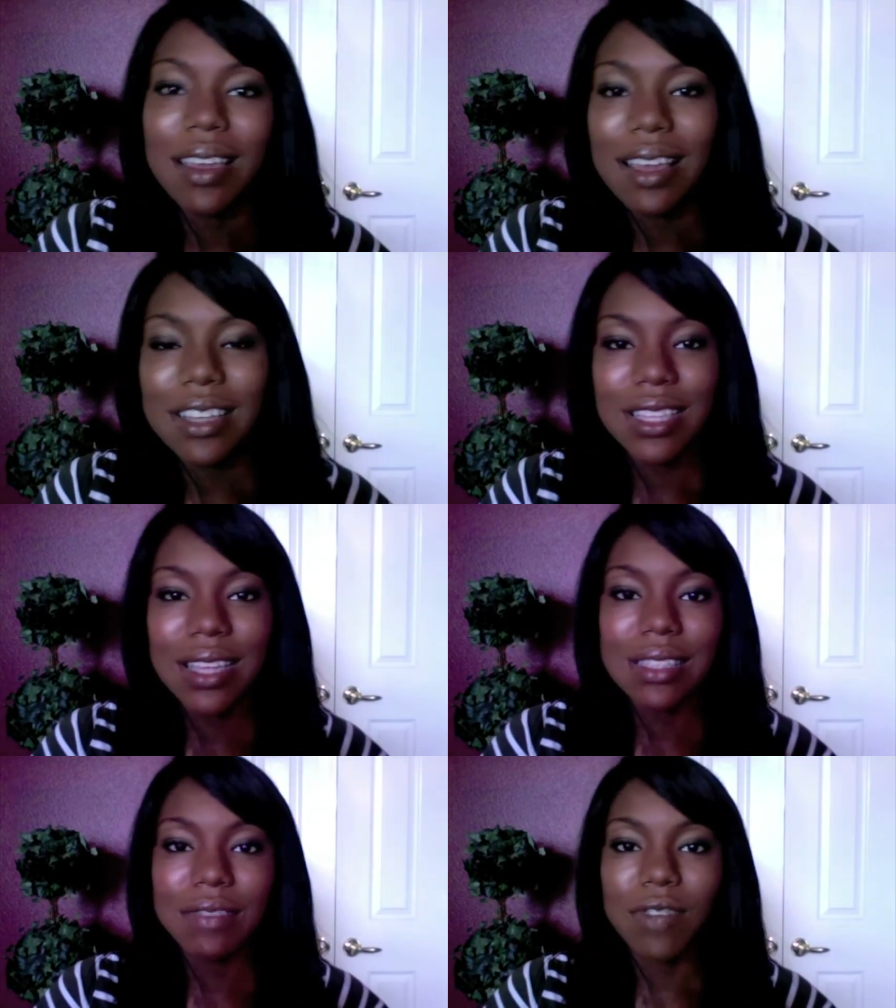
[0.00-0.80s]
I just think
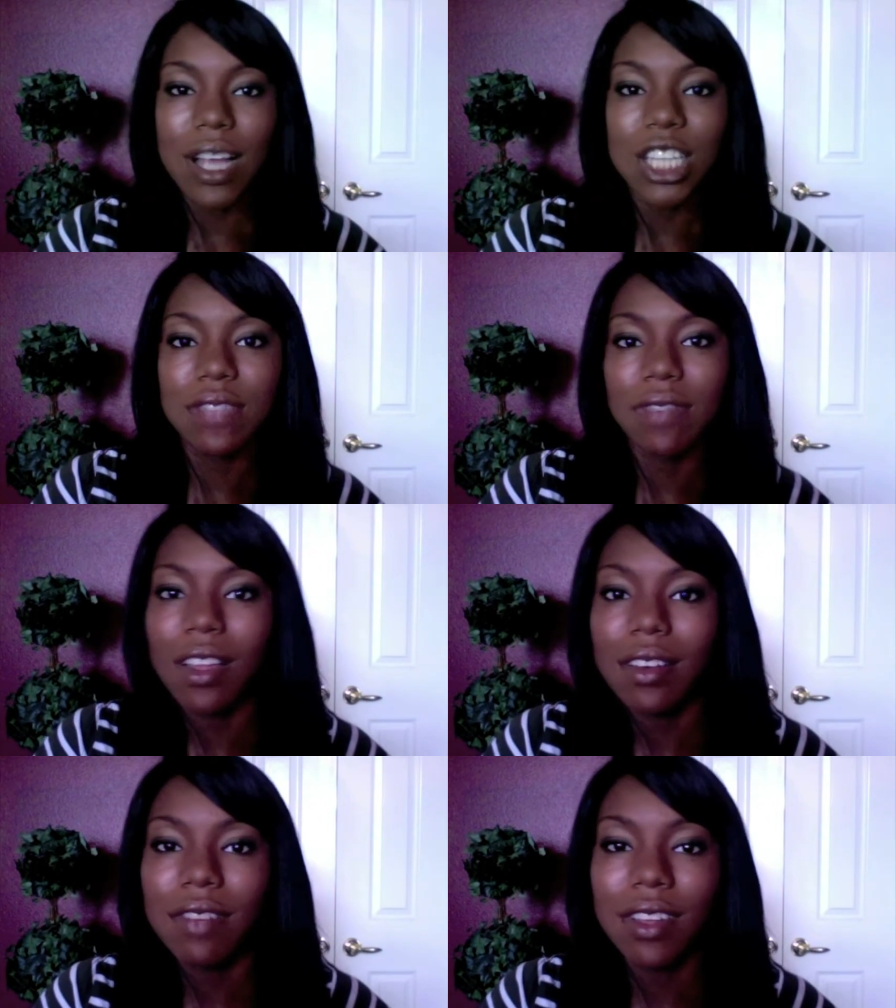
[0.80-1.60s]
it's a fresh,
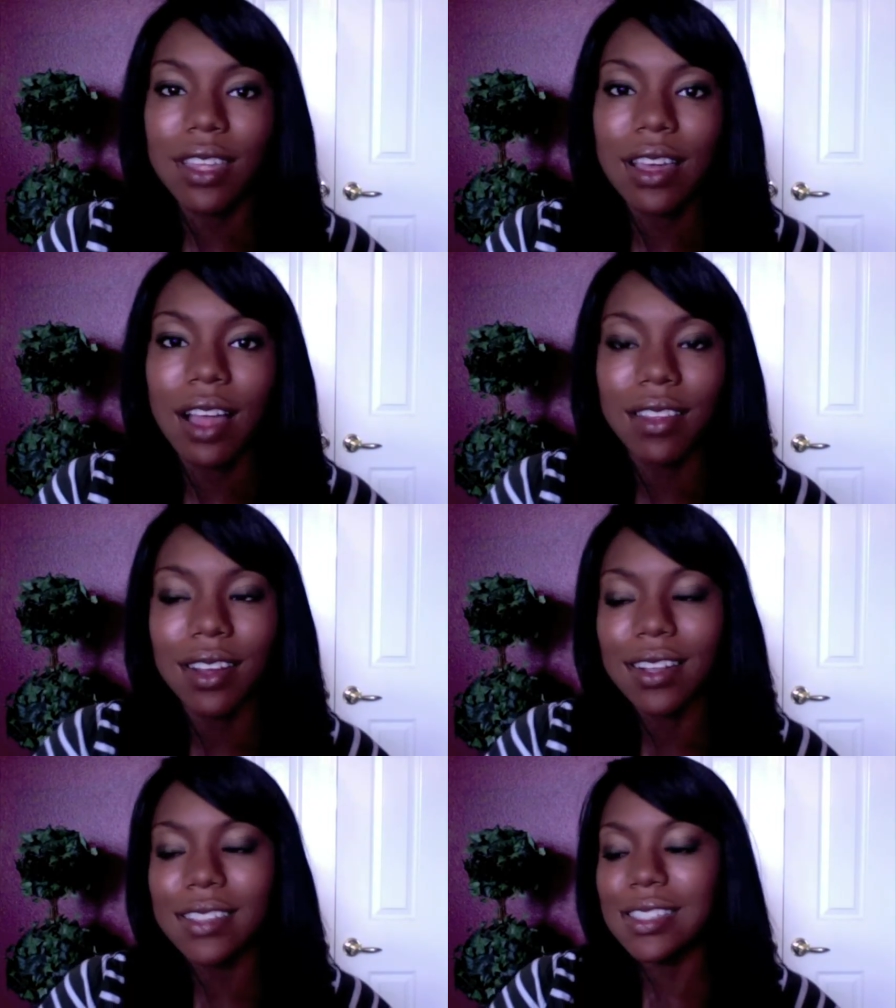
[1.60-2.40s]
fun, funky color,
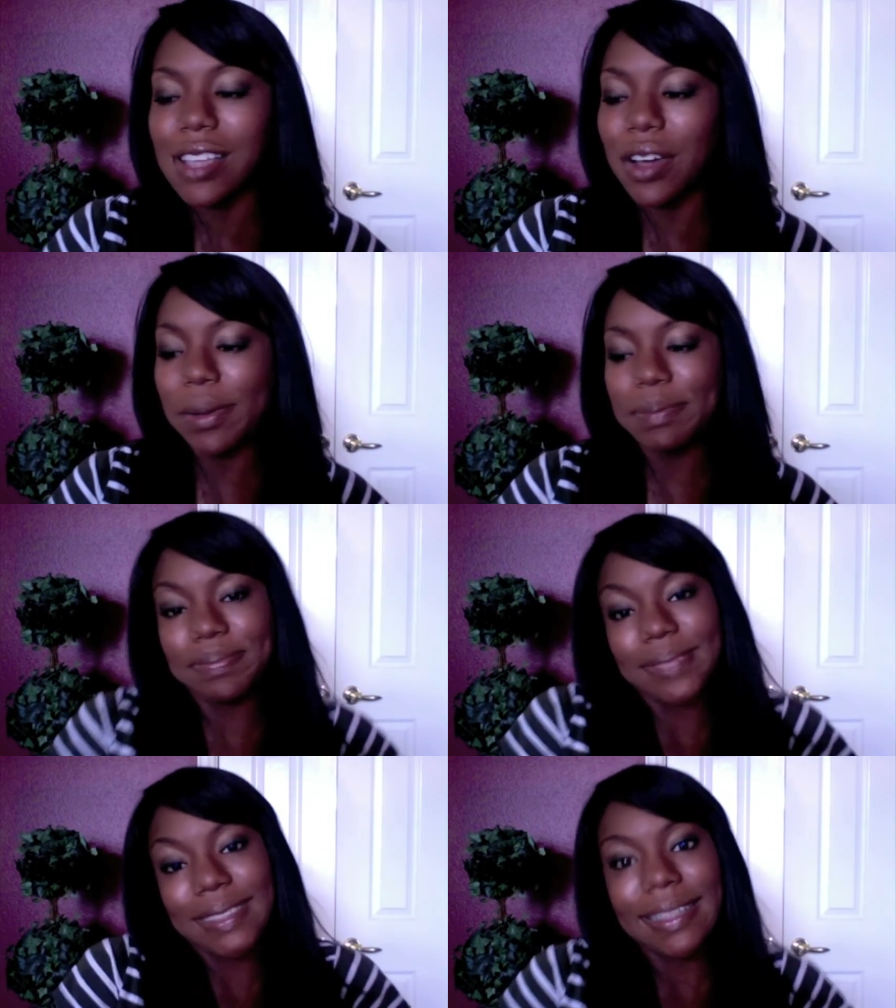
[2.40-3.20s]
and so
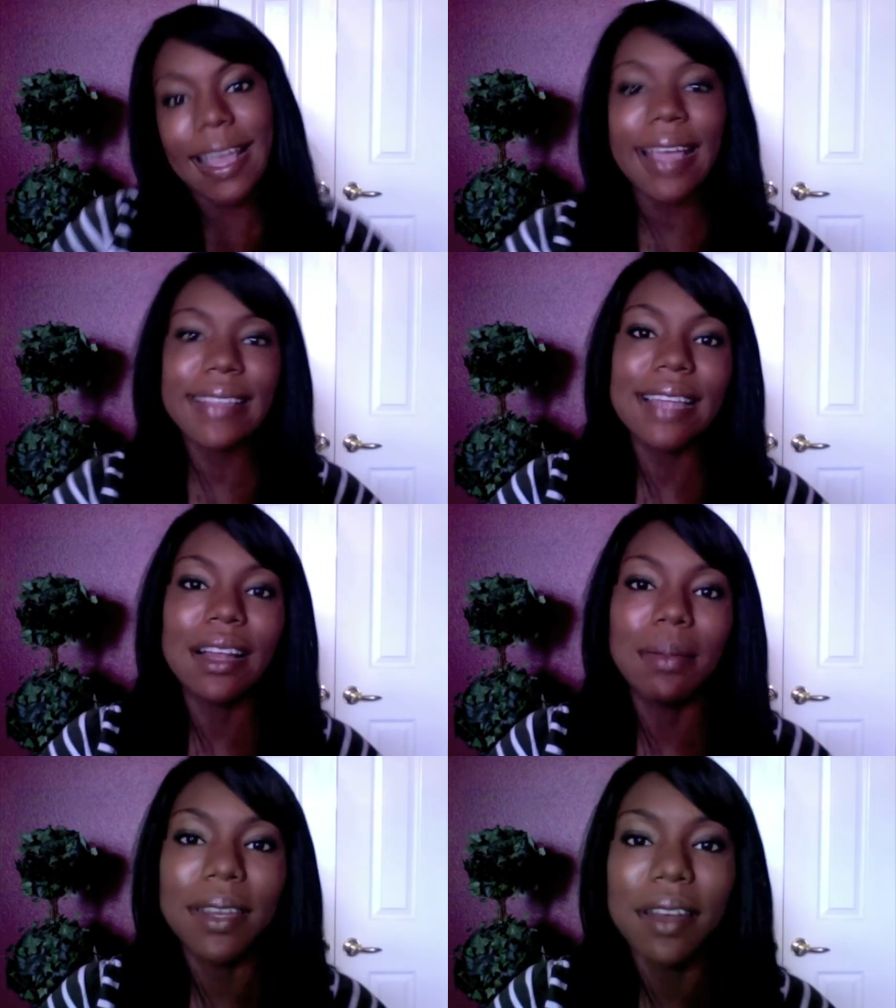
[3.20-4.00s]
I guess that'll
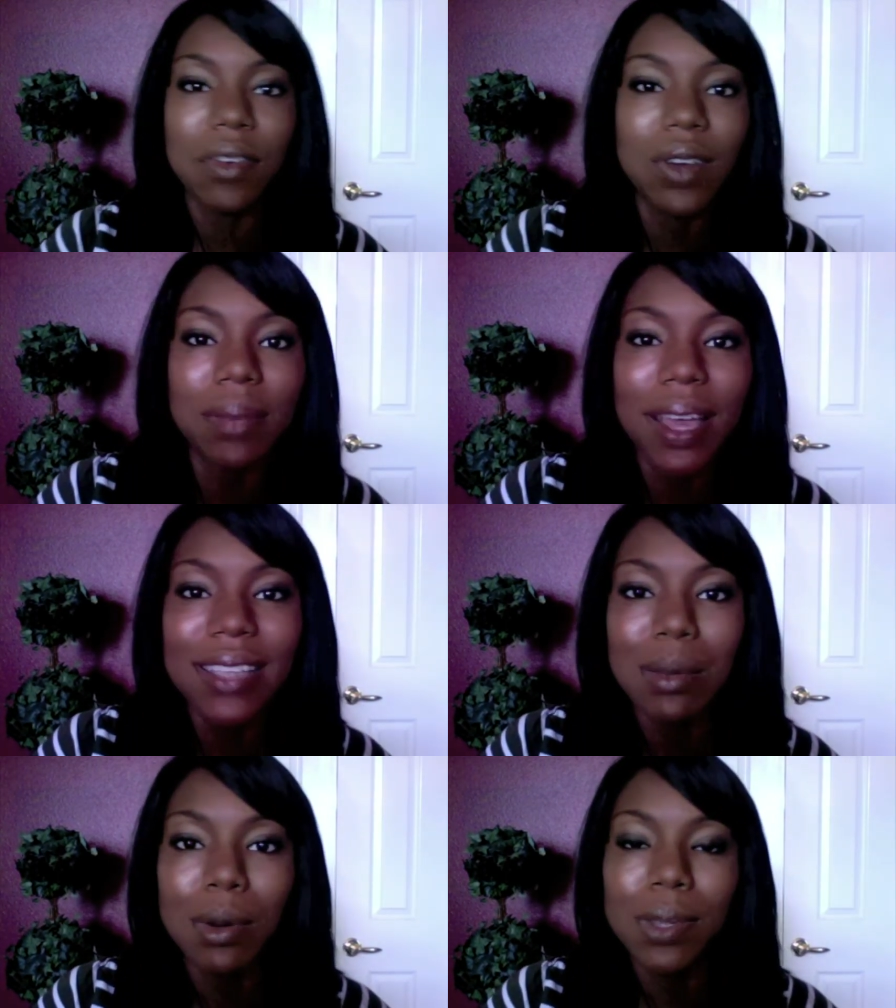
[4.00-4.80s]
be another one of my
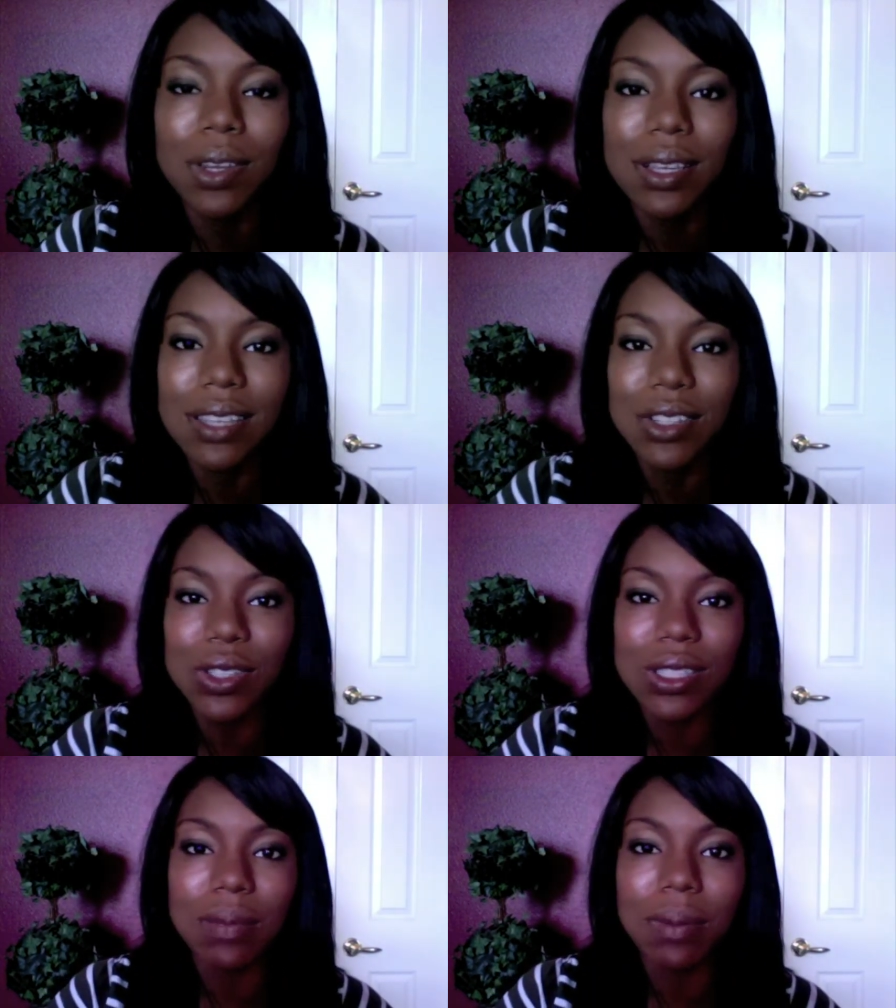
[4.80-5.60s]
summer beauty essentials,
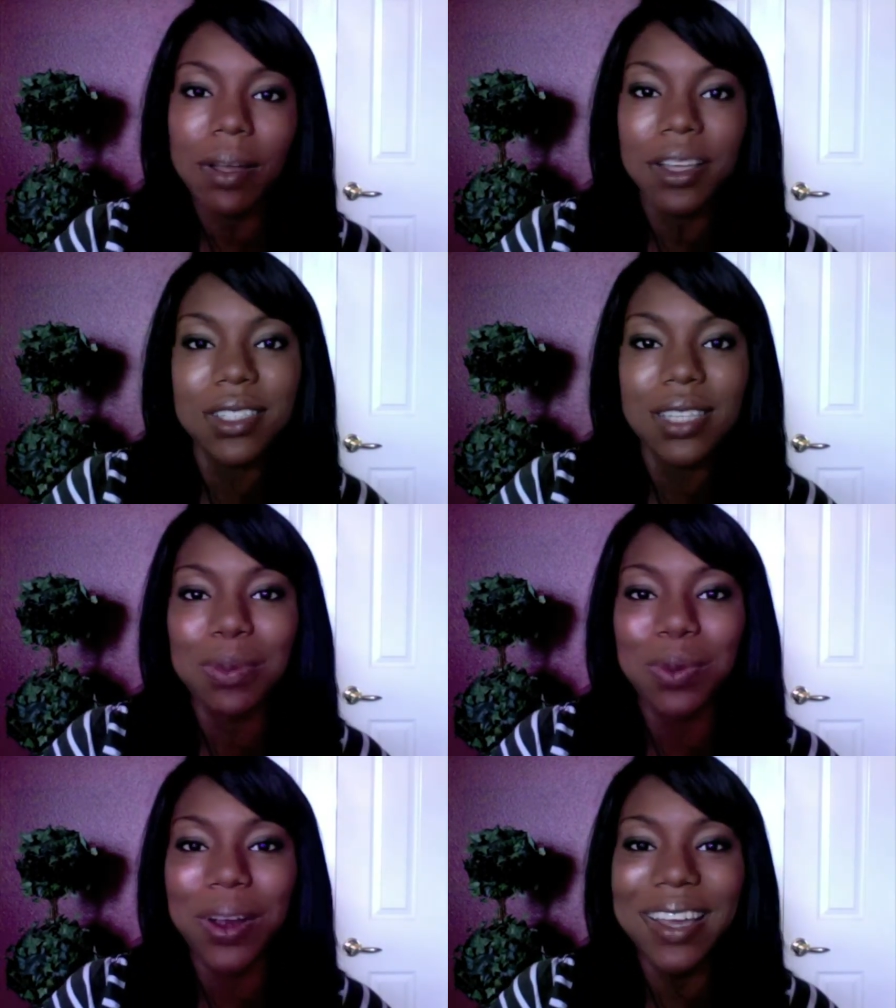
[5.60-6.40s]
so I'll probably just keep
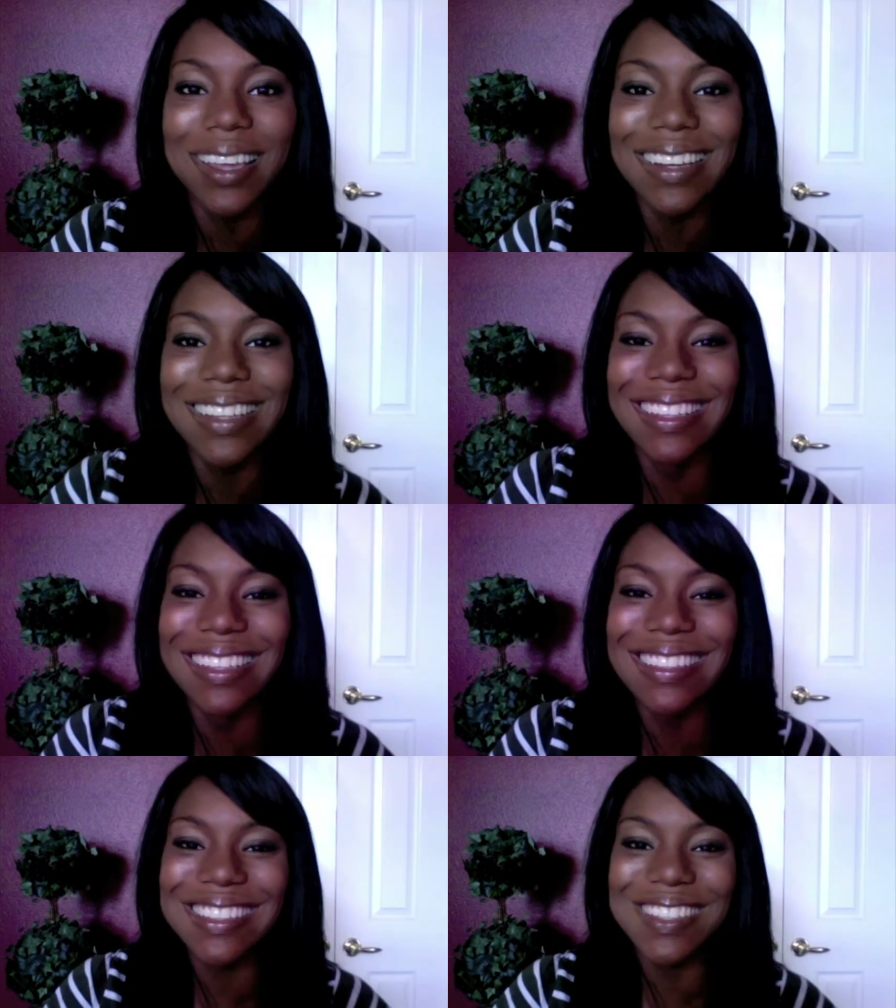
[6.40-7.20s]
wearing it
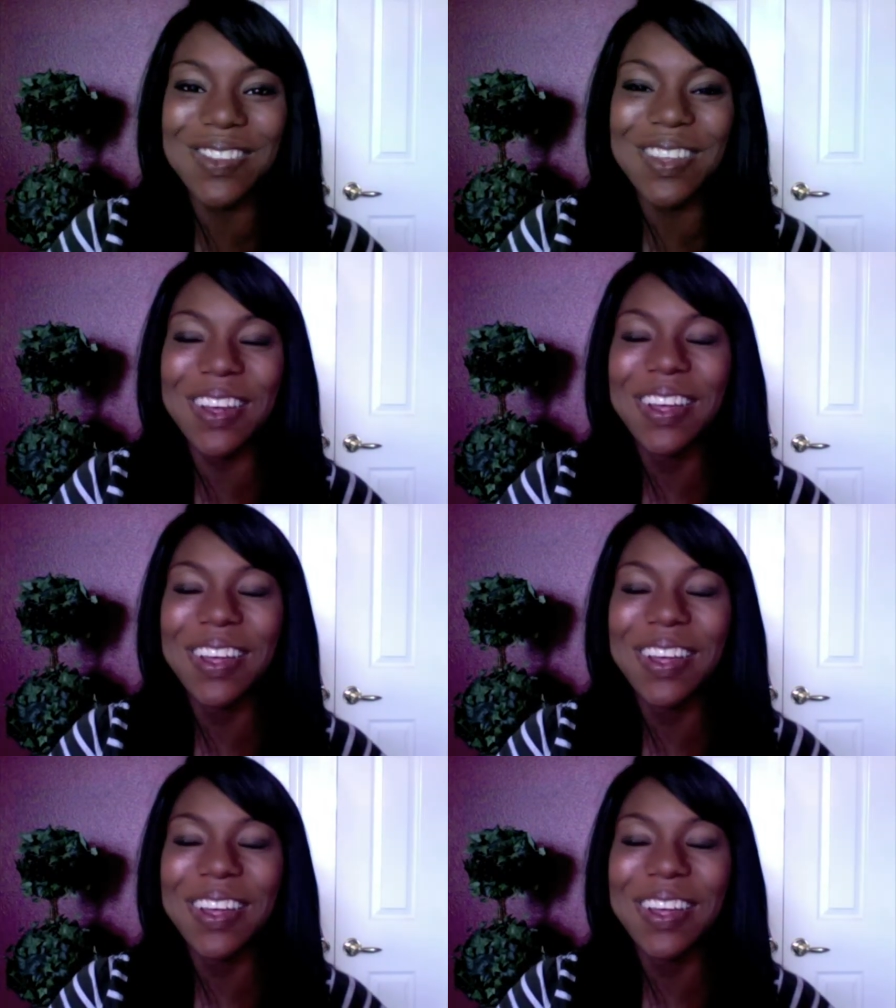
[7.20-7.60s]
until the